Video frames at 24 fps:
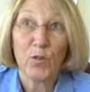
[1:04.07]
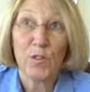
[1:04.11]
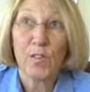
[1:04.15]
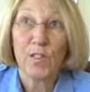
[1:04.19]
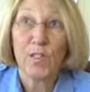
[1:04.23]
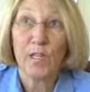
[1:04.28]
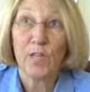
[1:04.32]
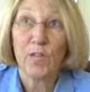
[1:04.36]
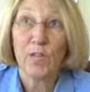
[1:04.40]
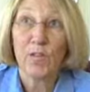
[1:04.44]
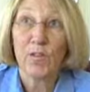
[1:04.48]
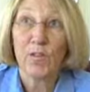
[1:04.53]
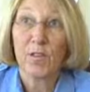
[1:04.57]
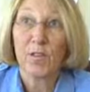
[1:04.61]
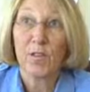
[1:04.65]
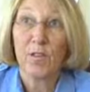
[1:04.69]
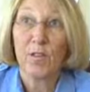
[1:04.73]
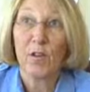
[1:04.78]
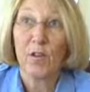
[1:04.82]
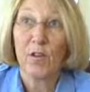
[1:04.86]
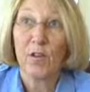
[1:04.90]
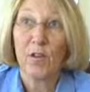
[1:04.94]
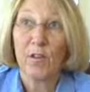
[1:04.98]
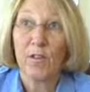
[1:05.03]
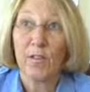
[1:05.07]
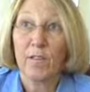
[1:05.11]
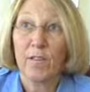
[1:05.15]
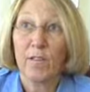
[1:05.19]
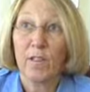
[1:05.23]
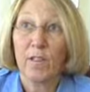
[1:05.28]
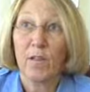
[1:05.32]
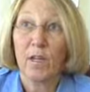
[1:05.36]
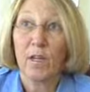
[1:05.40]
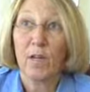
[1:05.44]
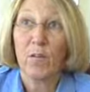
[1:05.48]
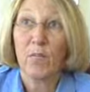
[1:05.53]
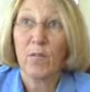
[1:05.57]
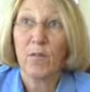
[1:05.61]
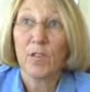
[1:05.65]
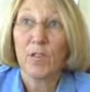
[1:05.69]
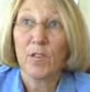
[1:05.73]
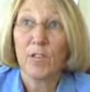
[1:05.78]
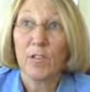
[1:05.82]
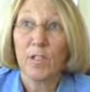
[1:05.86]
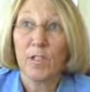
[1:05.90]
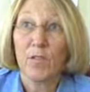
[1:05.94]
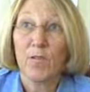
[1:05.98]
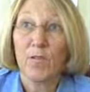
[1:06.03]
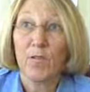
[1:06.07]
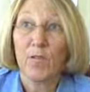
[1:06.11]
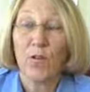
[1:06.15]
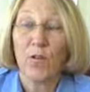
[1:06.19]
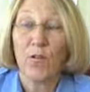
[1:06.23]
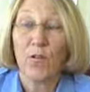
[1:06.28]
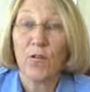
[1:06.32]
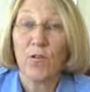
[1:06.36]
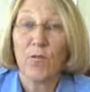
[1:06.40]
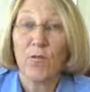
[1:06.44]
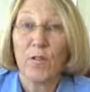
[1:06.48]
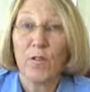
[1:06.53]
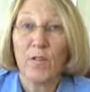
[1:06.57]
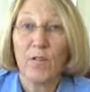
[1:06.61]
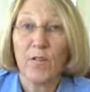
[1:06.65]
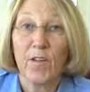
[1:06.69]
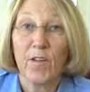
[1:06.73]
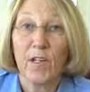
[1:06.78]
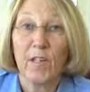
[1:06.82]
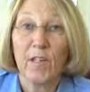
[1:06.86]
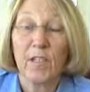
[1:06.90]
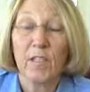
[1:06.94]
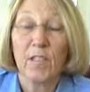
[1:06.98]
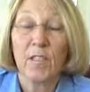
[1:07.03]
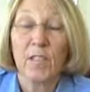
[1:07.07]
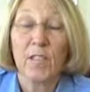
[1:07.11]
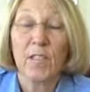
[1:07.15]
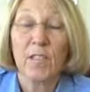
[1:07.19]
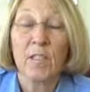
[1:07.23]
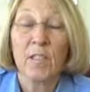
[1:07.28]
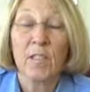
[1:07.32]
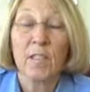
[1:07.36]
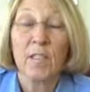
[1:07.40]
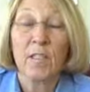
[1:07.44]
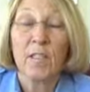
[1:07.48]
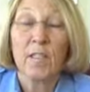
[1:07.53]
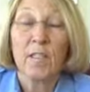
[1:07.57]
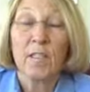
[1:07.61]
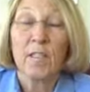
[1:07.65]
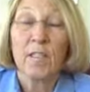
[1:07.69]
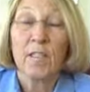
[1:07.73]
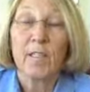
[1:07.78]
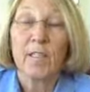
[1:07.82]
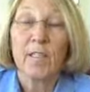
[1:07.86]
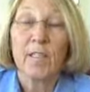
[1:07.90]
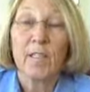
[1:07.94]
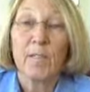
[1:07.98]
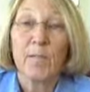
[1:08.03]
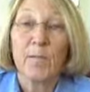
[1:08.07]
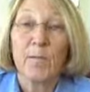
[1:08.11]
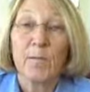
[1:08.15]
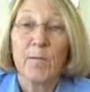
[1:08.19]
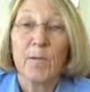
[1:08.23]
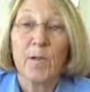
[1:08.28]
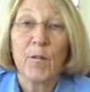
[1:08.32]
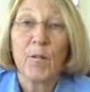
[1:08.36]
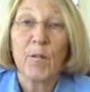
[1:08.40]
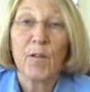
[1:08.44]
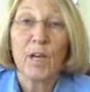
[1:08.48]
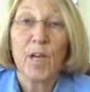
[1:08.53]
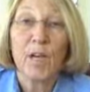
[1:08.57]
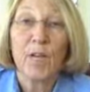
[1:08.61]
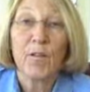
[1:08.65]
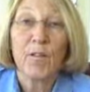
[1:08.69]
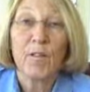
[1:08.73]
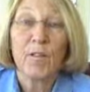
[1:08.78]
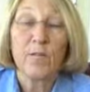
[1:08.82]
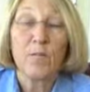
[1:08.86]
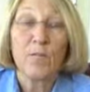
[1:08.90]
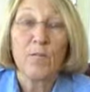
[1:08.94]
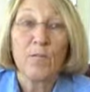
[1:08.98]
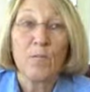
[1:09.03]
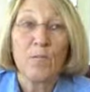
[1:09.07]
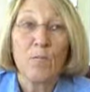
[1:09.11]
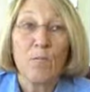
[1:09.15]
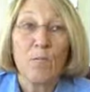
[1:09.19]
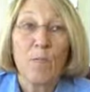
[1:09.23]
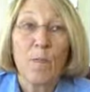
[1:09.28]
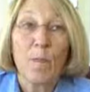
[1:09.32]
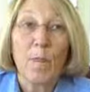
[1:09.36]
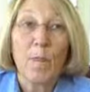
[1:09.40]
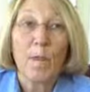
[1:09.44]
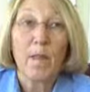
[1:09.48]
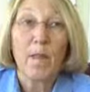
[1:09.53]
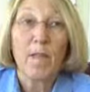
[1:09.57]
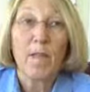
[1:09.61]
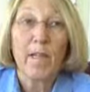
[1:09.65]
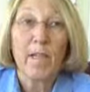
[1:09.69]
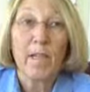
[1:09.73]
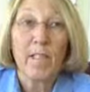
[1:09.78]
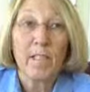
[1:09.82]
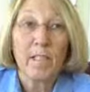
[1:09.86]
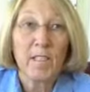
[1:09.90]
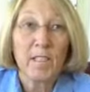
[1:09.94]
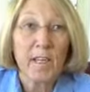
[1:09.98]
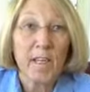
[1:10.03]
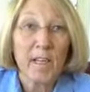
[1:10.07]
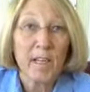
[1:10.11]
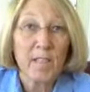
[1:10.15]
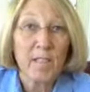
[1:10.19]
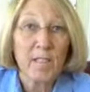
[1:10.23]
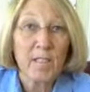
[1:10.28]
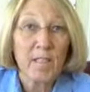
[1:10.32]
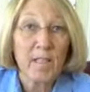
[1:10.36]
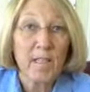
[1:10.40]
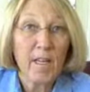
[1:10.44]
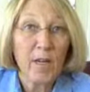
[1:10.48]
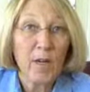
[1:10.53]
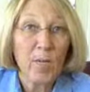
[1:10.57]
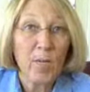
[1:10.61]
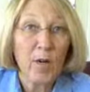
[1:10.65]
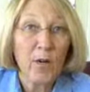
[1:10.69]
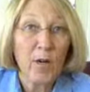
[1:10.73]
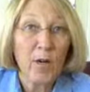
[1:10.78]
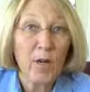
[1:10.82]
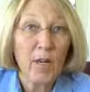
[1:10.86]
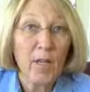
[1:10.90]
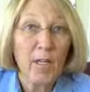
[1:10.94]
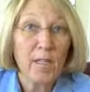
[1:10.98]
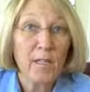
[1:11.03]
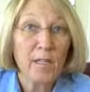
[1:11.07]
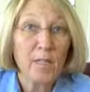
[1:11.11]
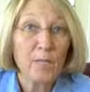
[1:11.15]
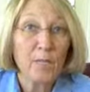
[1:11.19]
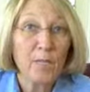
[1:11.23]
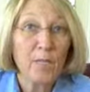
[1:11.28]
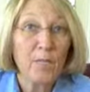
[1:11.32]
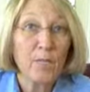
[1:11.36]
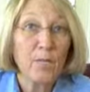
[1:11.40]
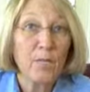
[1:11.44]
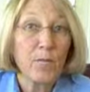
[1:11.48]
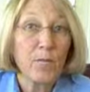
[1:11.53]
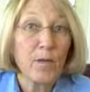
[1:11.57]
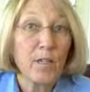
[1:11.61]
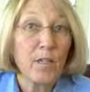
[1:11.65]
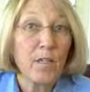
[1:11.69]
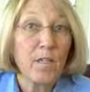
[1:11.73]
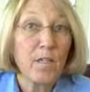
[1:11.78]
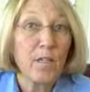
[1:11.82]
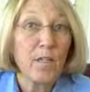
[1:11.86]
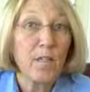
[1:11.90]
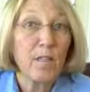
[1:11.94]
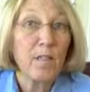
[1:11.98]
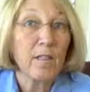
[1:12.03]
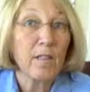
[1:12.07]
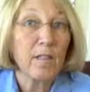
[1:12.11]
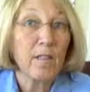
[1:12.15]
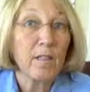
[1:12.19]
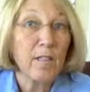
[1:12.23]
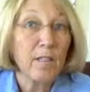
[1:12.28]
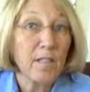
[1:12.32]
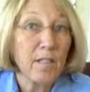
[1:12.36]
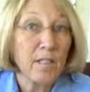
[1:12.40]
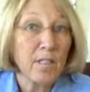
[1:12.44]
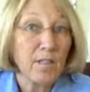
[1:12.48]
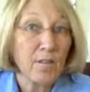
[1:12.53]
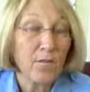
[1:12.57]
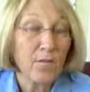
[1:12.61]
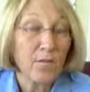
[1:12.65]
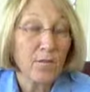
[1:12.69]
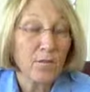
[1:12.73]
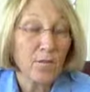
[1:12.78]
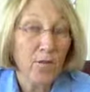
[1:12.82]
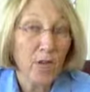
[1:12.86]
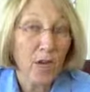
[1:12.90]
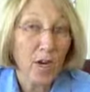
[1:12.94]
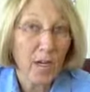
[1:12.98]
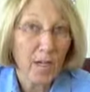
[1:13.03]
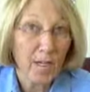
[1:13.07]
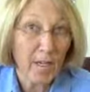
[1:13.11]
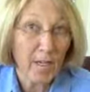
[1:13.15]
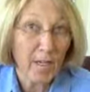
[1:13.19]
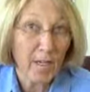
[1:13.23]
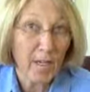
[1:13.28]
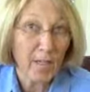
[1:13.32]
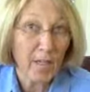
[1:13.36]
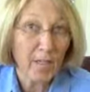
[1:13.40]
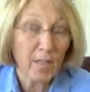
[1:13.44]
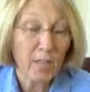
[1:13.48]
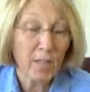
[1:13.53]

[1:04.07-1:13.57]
cells are and how much they've grown or advanced. I'm having CAT scans and MRIs being done this Friday,